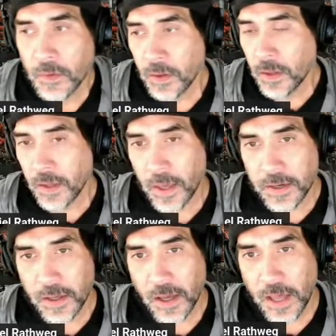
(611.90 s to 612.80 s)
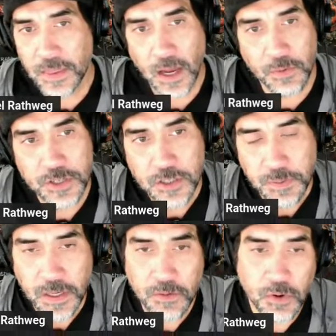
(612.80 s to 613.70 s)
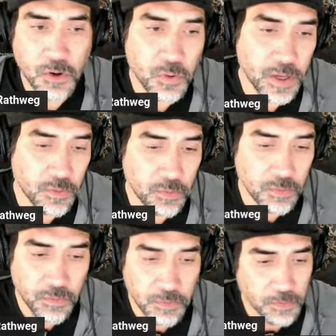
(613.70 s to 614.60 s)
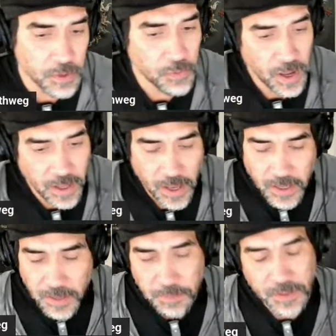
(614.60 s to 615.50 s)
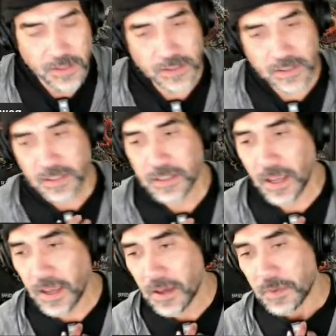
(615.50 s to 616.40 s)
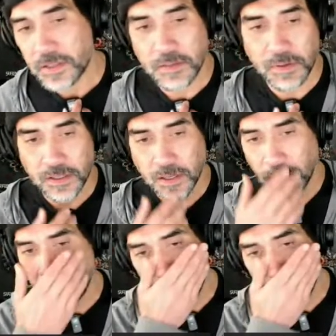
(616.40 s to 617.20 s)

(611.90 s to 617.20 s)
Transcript: And I thought it would just be a real quick rewrite edit, but damn, has it been tough.